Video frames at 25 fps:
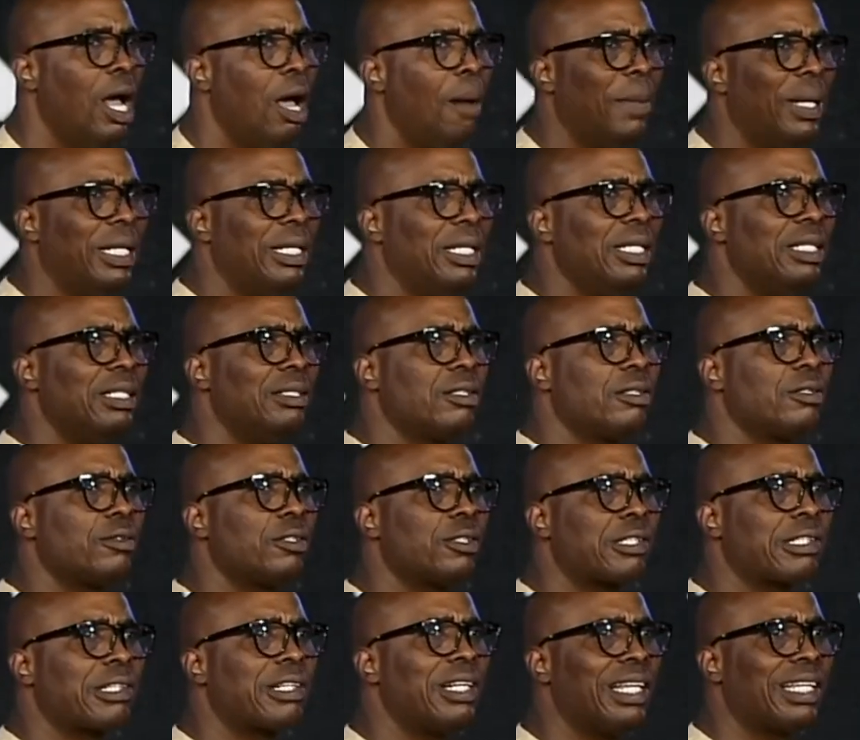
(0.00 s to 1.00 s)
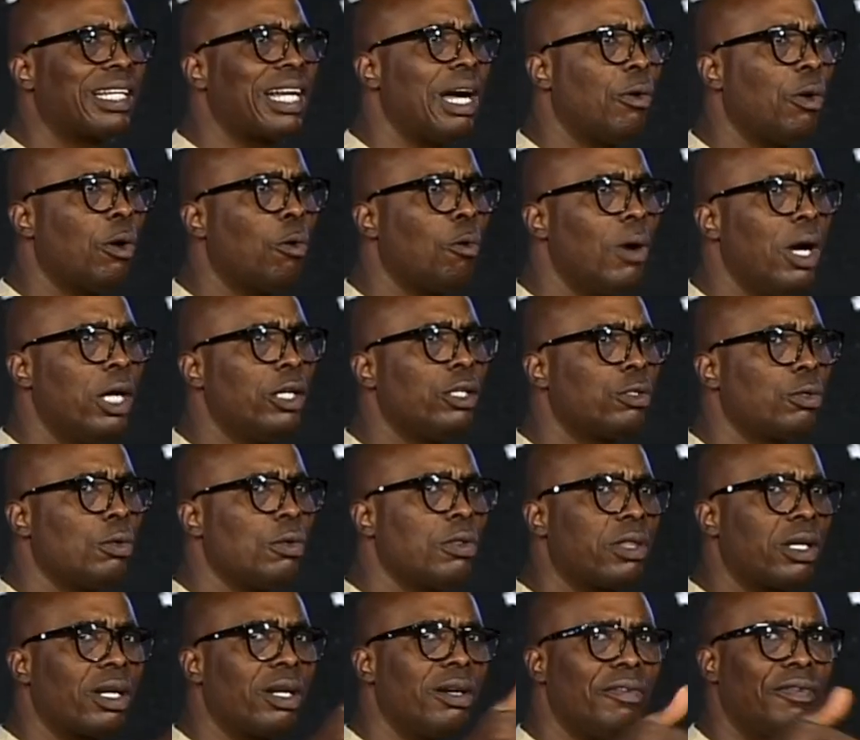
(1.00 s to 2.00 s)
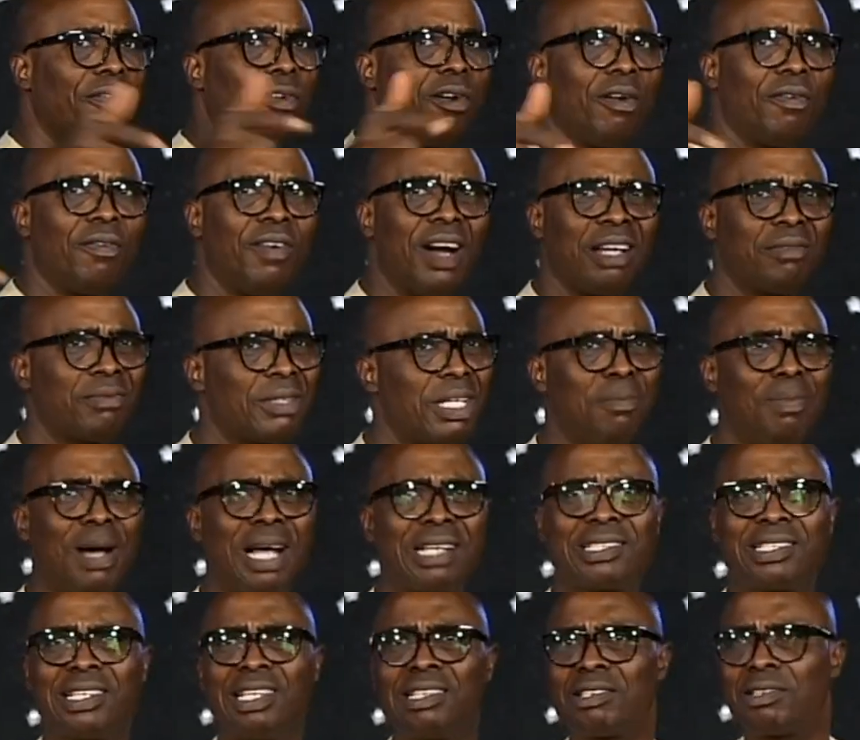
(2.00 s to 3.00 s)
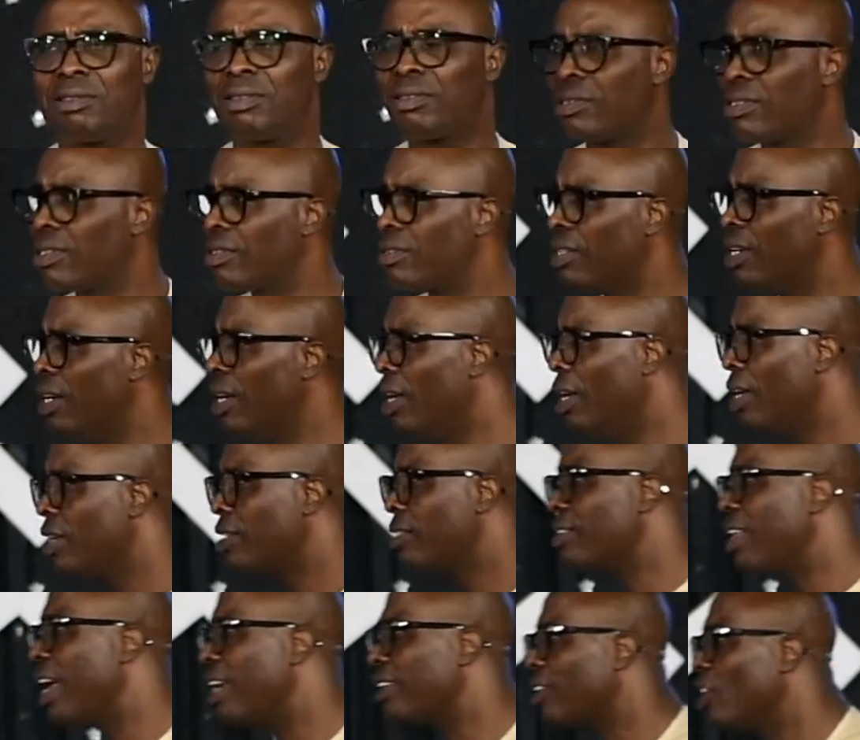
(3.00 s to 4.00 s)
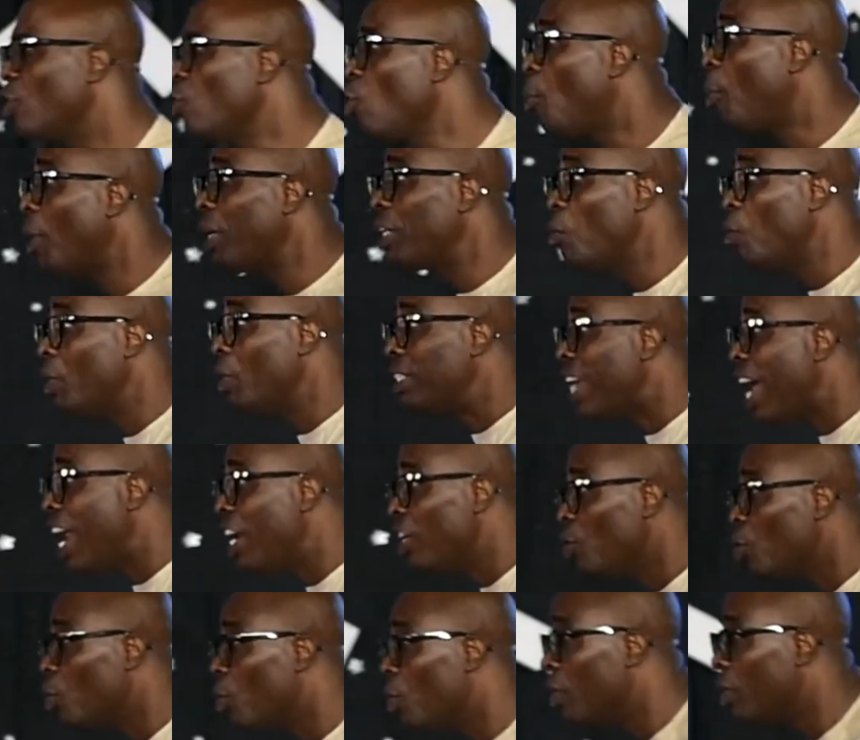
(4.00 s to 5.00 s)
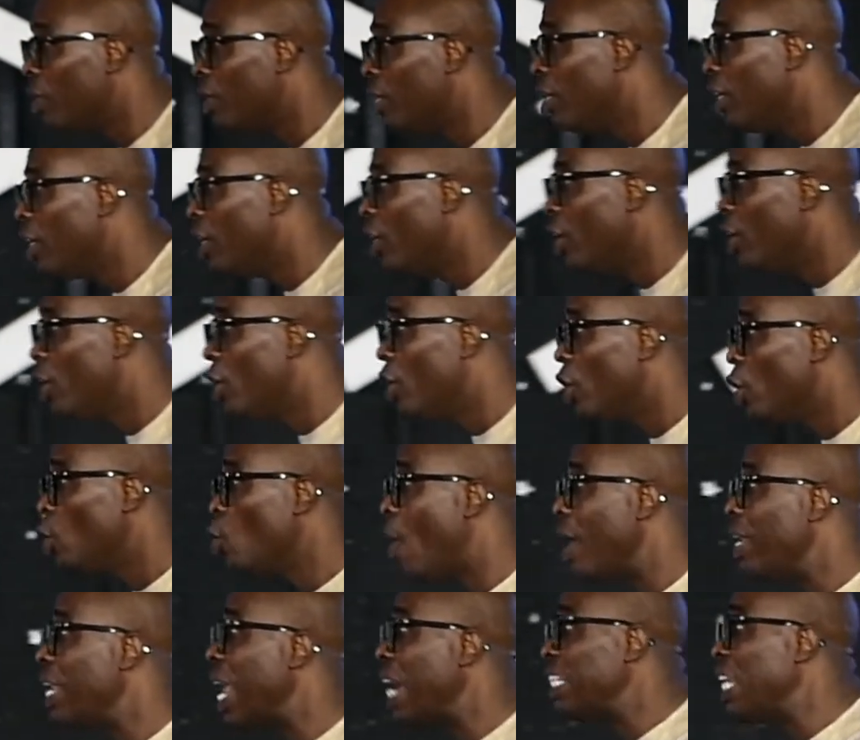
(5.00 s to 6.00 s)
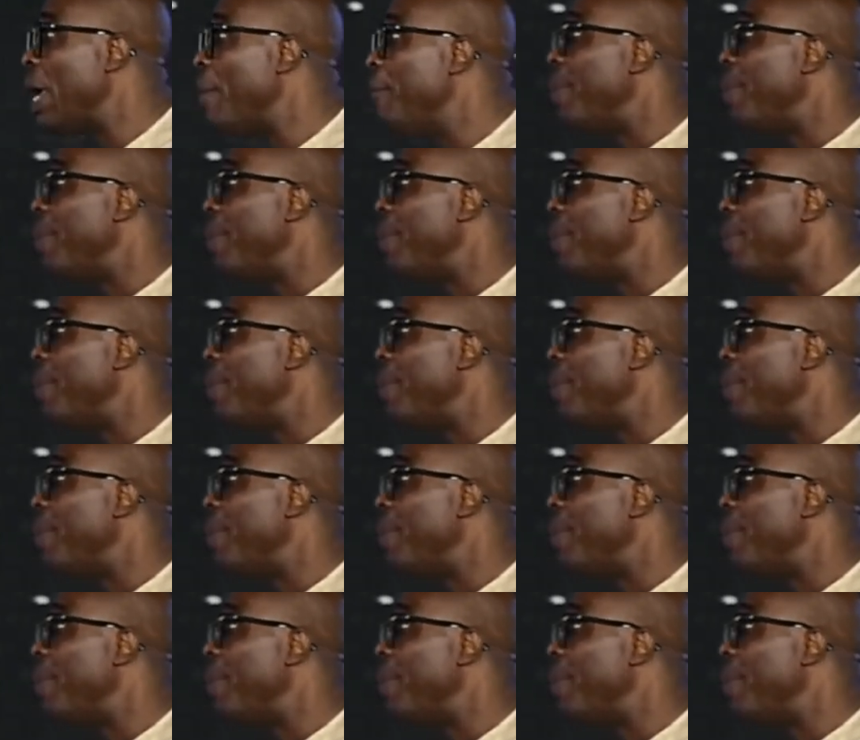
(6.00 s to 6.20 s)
How many screen can we? One, two, three, four, five. About six slides. Nobody will tell you. You are like